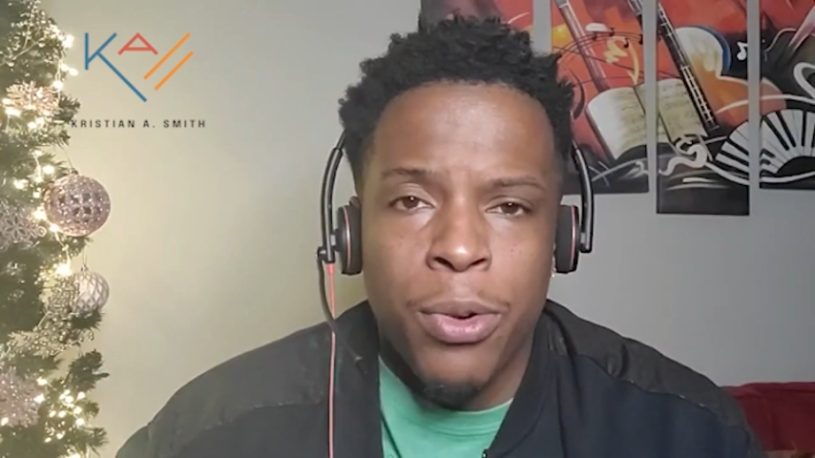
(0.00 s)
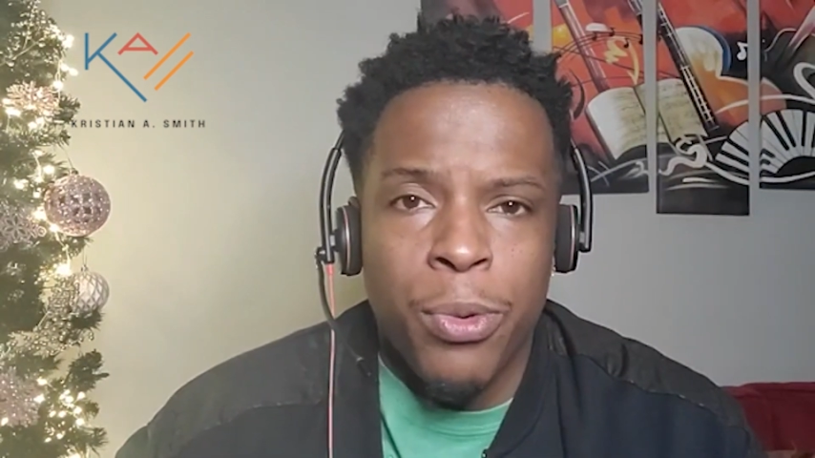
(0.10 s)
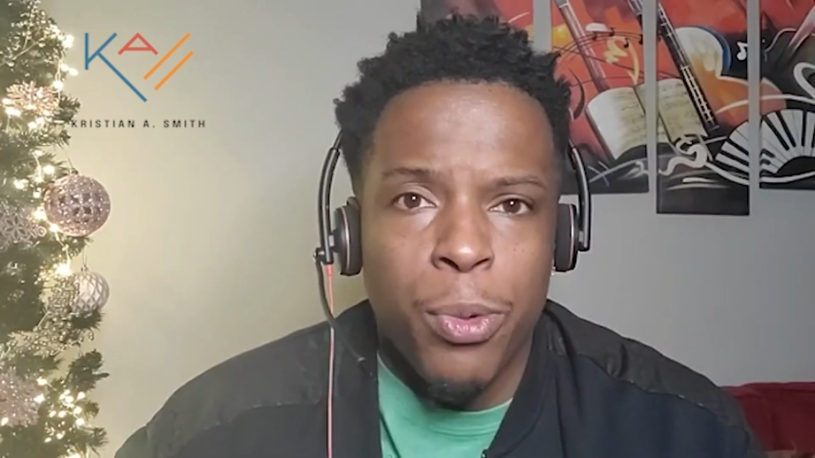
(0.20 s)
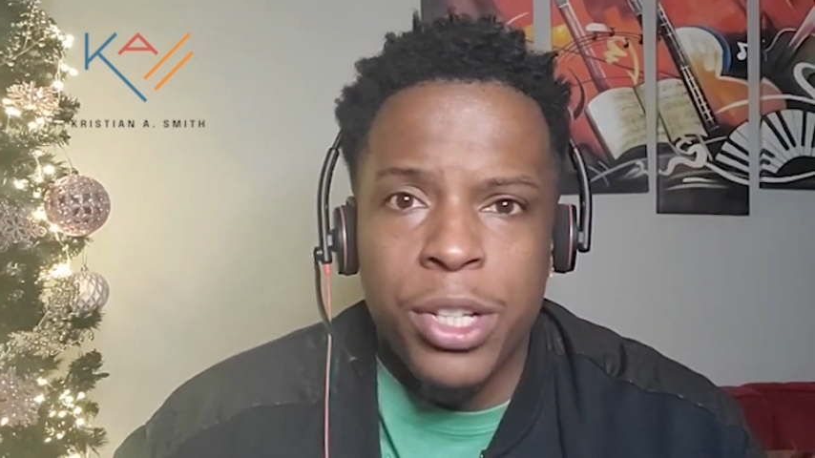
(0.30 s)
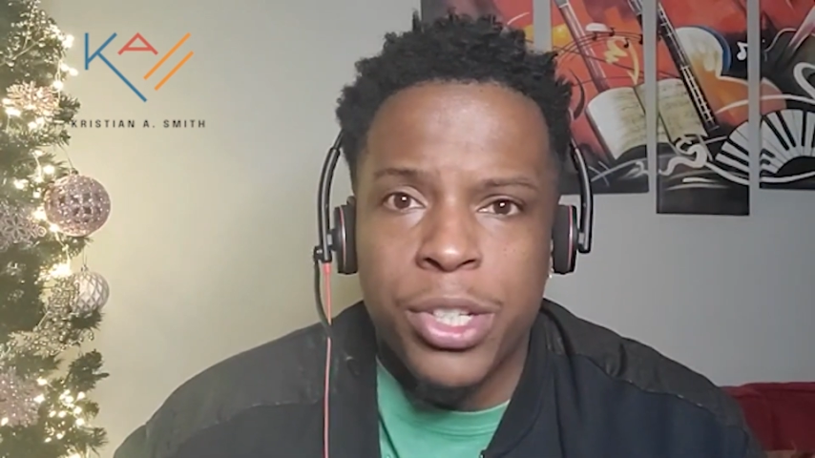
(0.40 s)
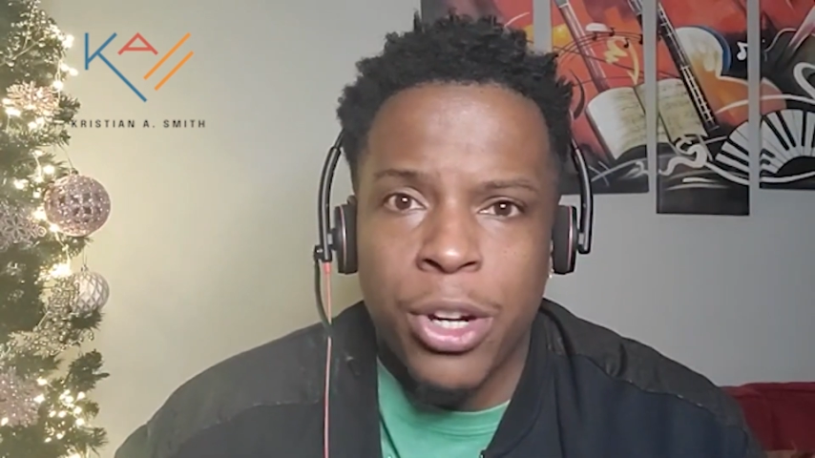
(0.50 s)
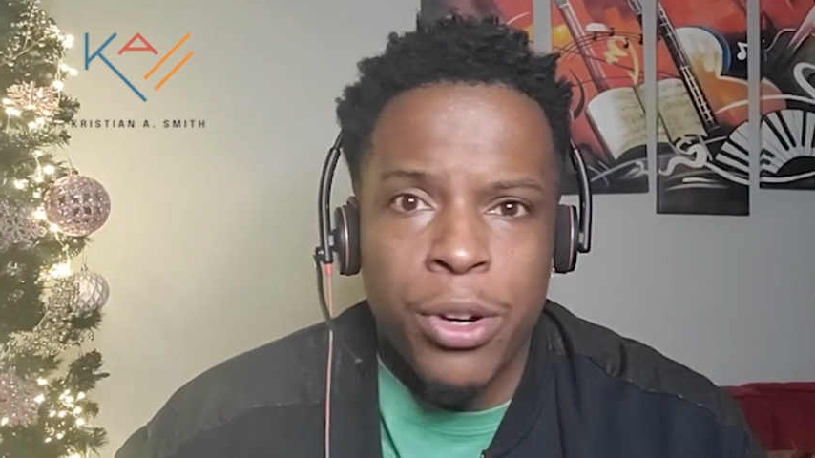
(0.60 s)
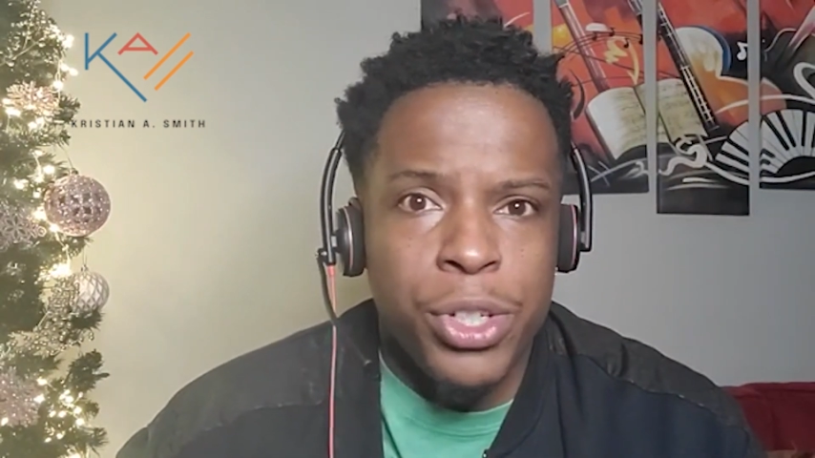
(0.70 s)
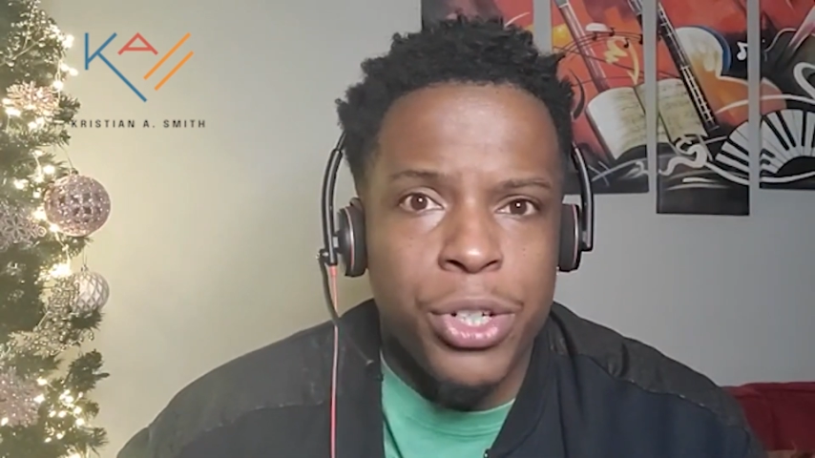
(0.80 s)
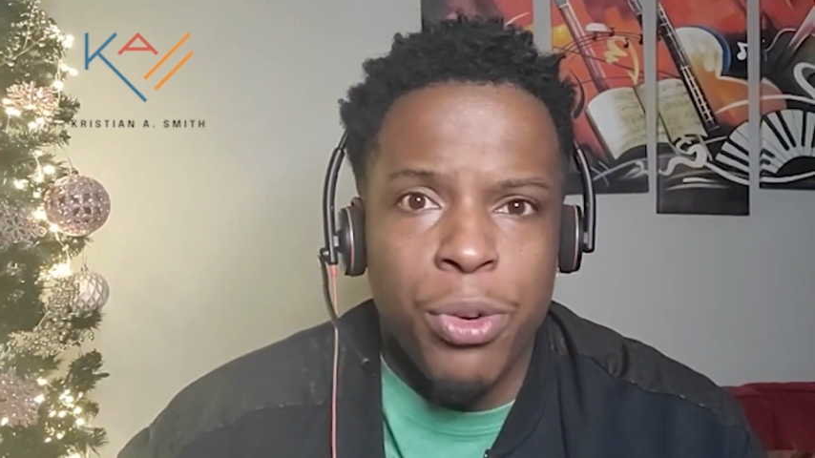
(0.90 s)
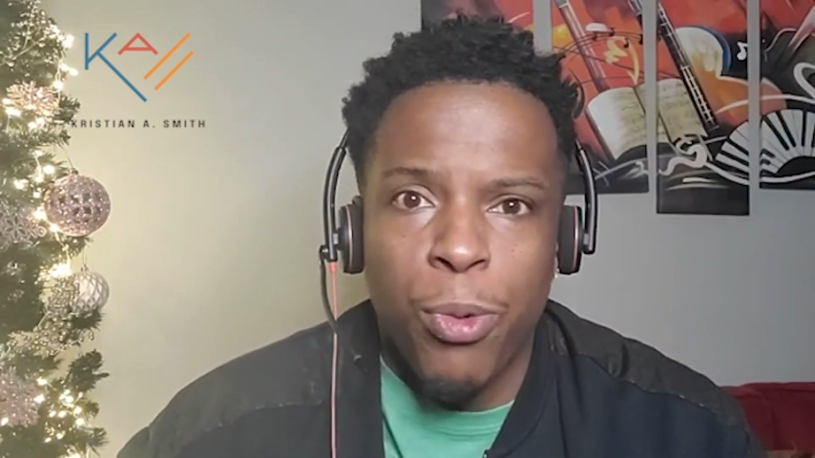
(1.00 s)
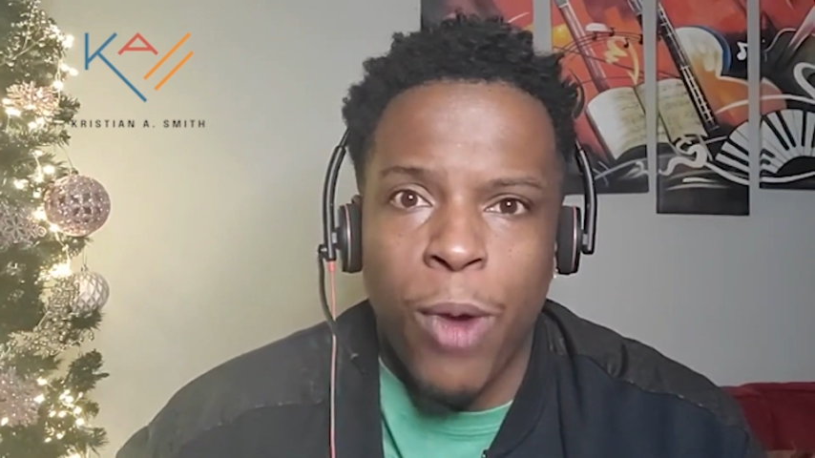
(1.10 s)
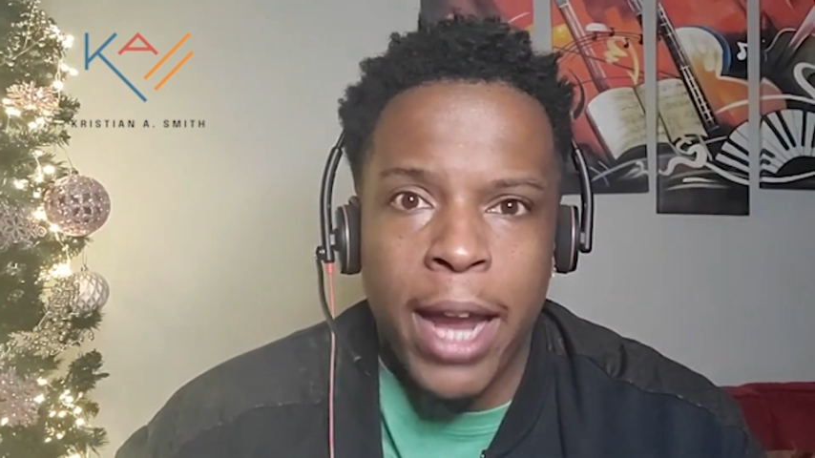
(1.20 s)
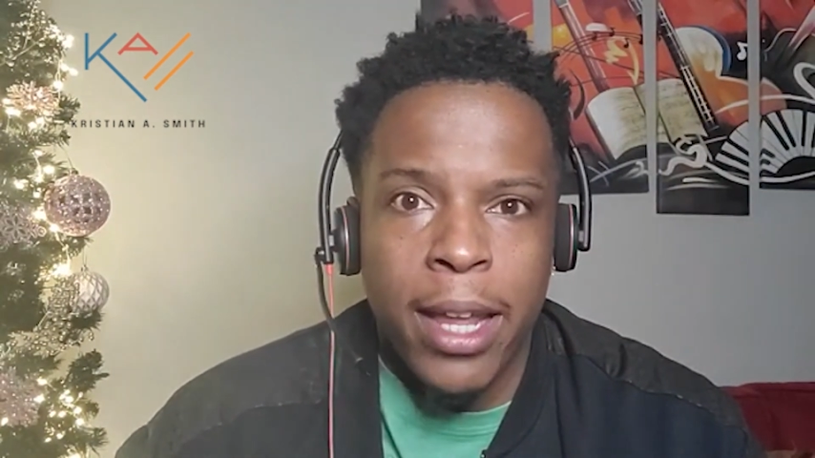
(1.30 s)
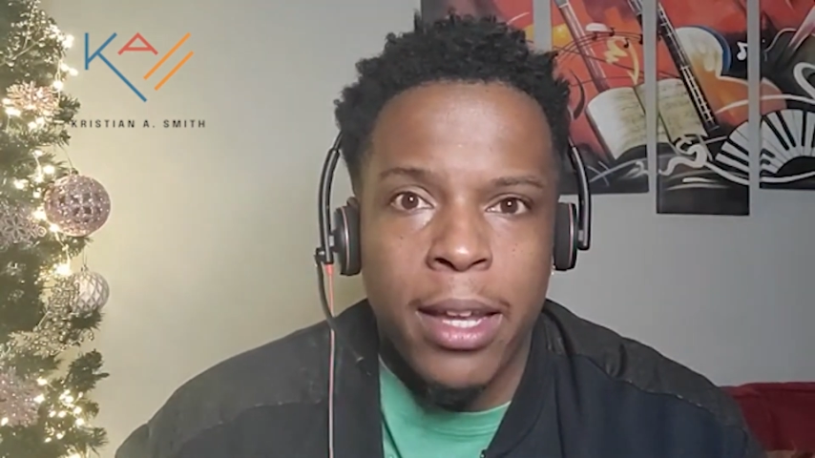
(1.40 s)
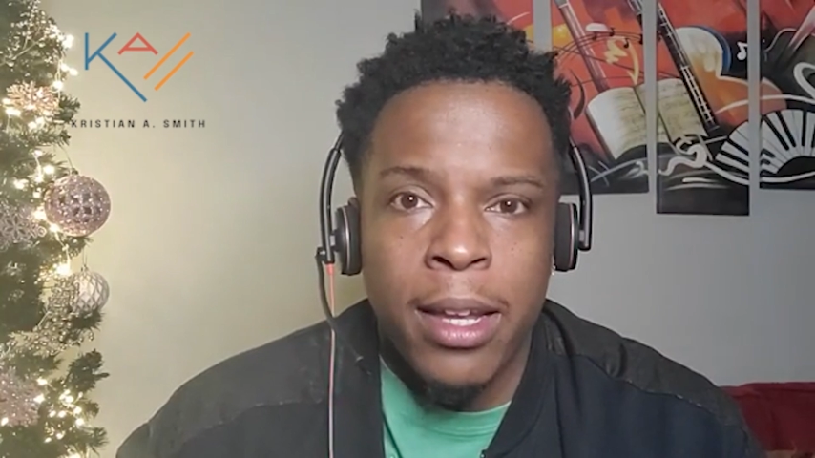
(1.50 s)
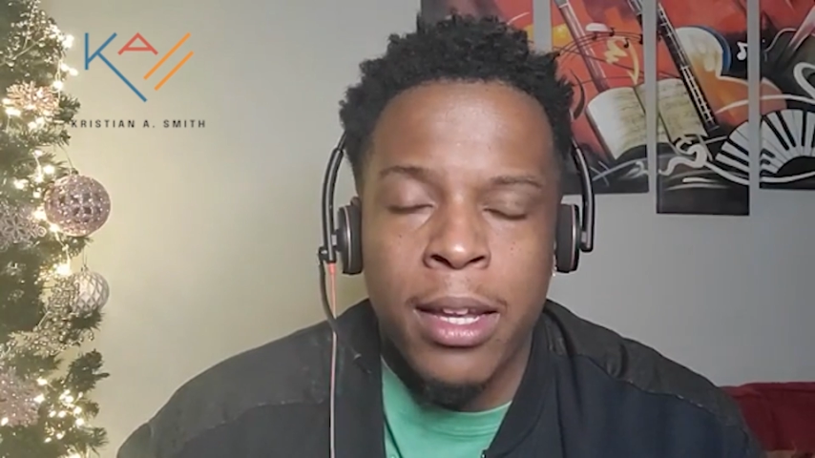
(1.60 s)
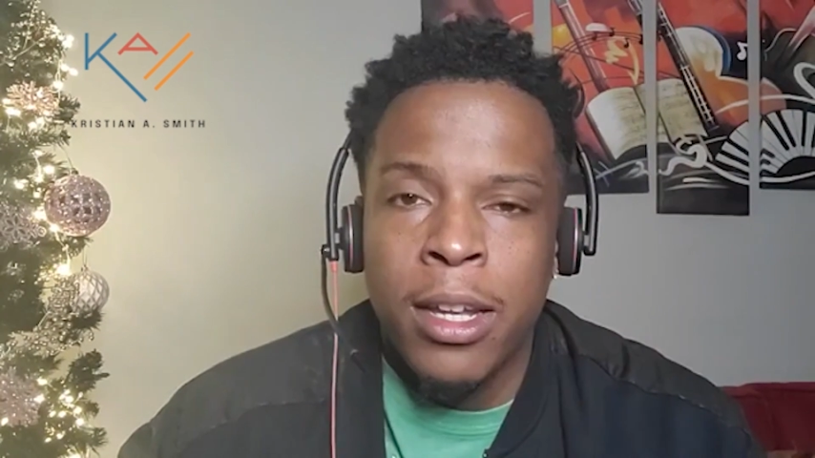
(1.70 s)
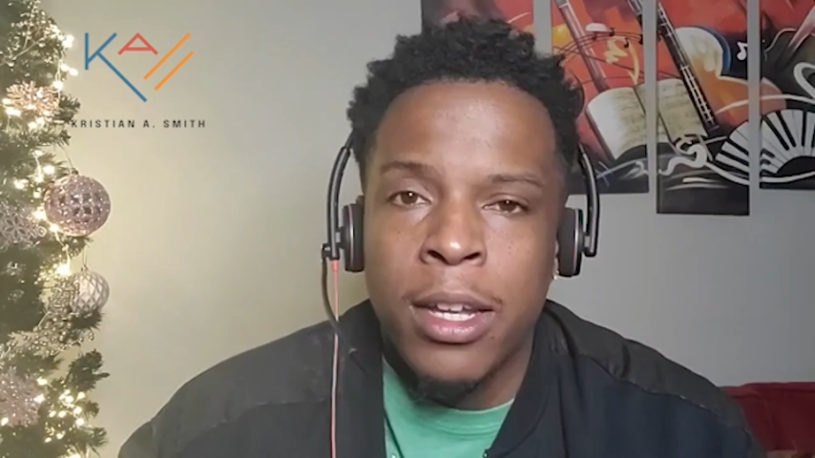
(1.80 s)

research, writing